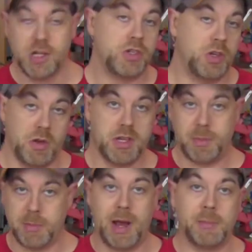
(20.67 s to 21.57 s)
shows
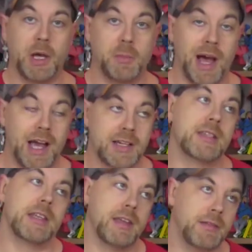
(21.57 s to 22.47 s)
up in my
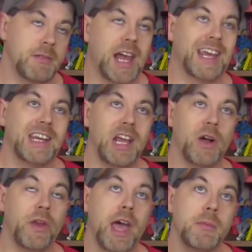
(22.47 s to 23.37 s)
mailbox, and then I get
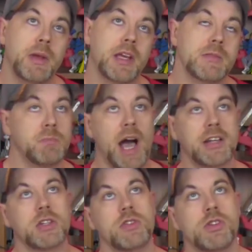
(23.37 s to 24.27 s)
yelled at because
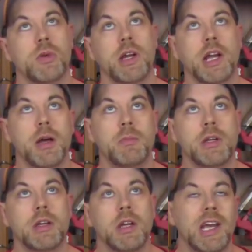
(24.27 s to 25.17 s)
boxes are showing up,
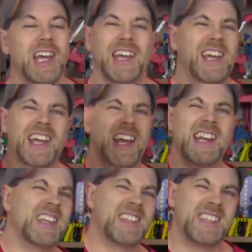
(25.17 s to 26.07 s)
and
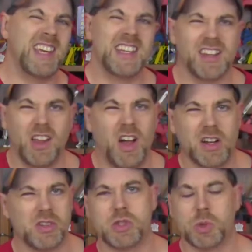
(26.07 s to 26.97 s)
it's
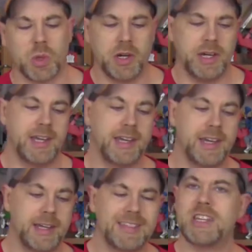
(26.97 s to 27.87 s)
long sword
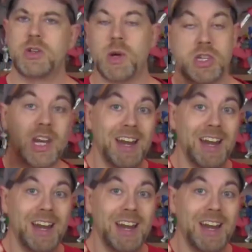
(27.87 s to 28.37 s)
situation.